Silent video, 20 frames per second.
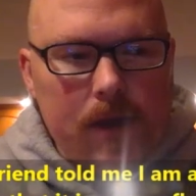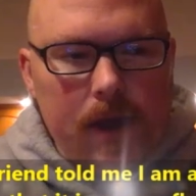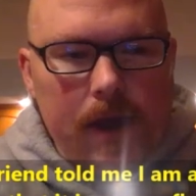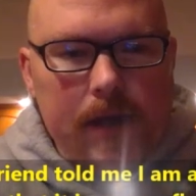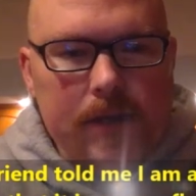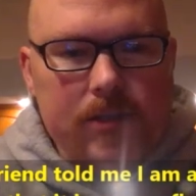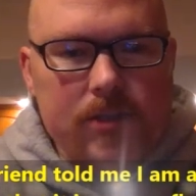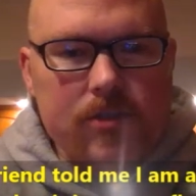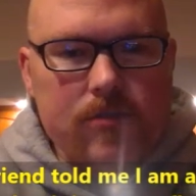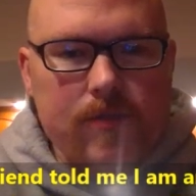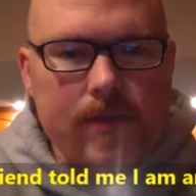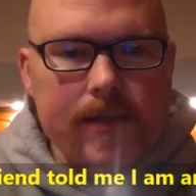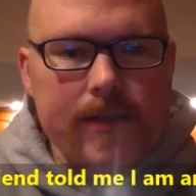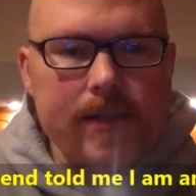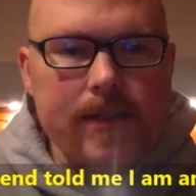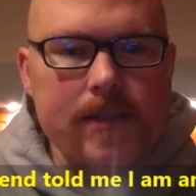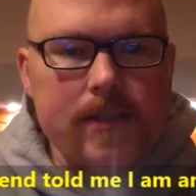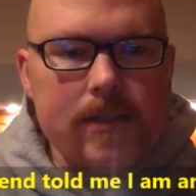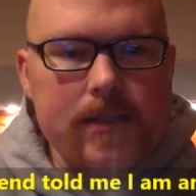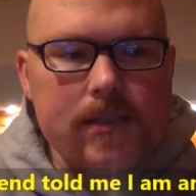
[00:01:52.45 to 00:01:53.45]
odd
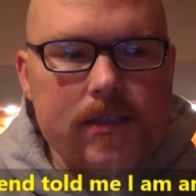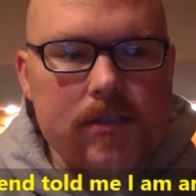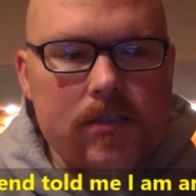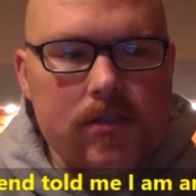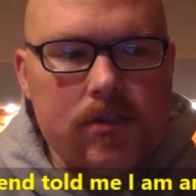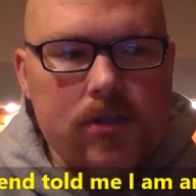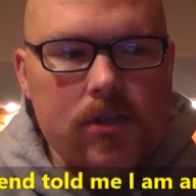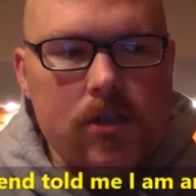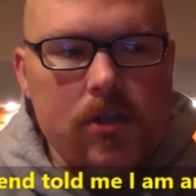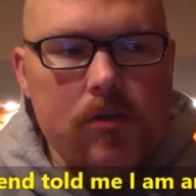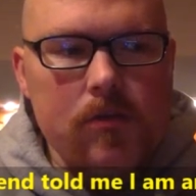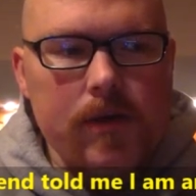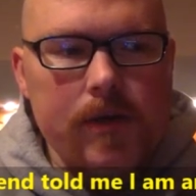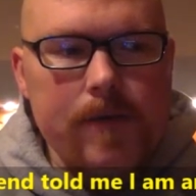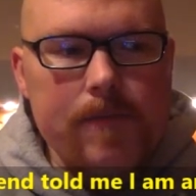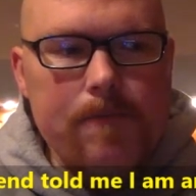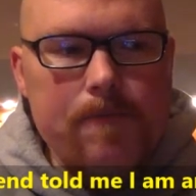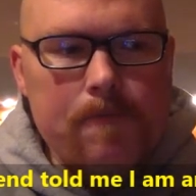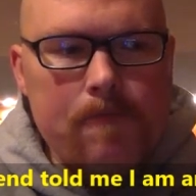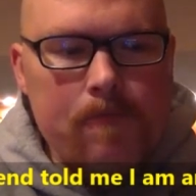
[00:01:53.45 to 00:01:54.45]
sweetness to it
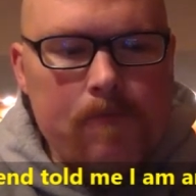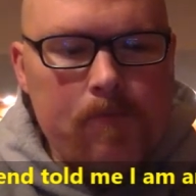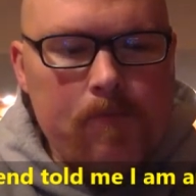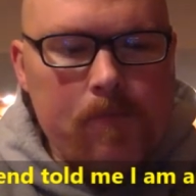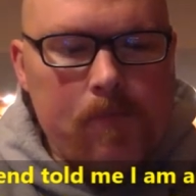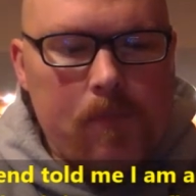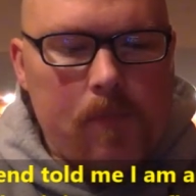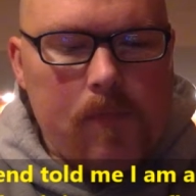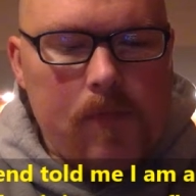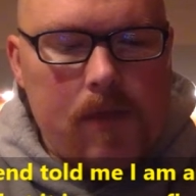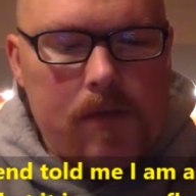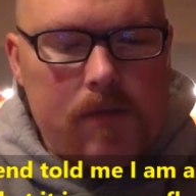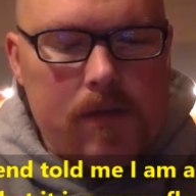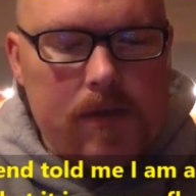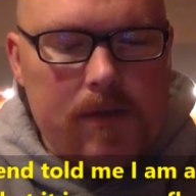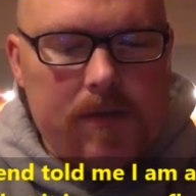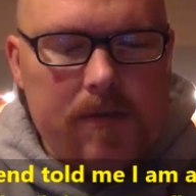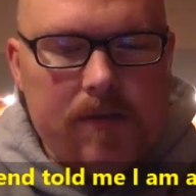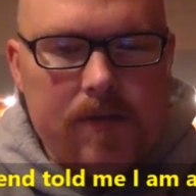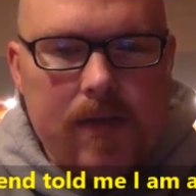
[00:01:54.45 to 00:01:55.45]
that
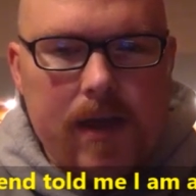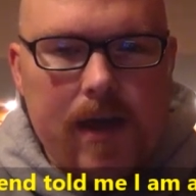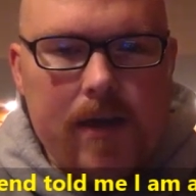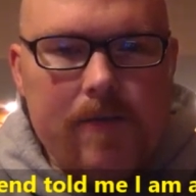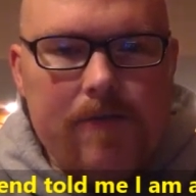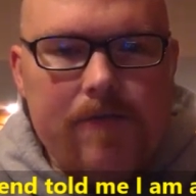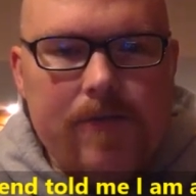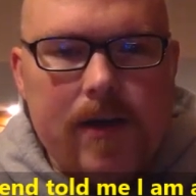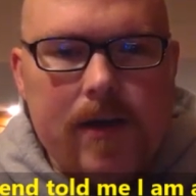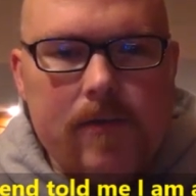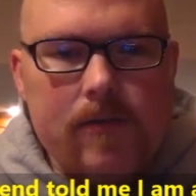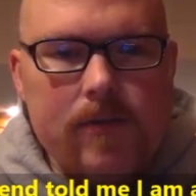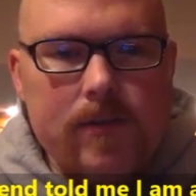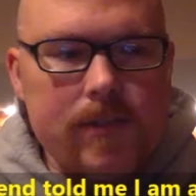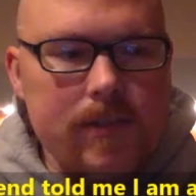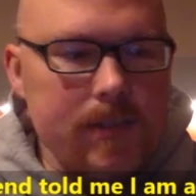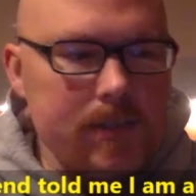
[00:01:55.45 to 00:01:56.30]
is not found in